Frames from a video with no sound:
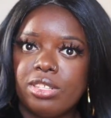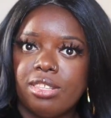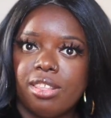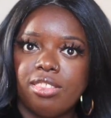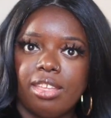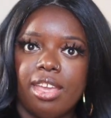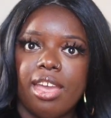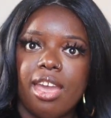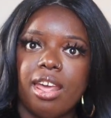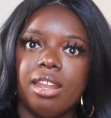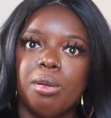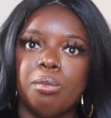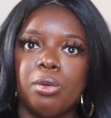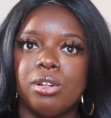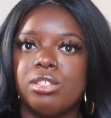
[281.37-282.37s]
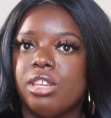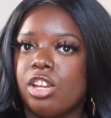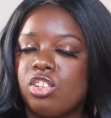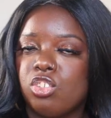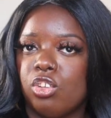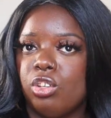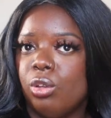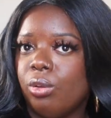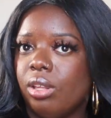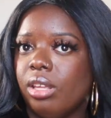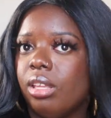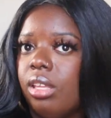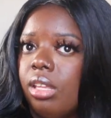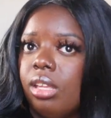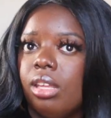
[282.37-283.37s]
to see that they had a more textured
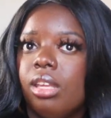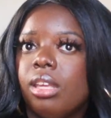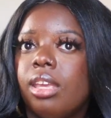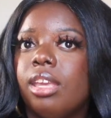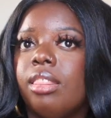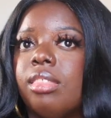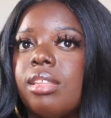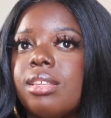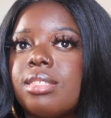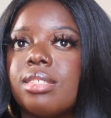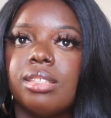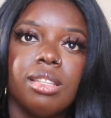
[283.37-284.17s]
unit in this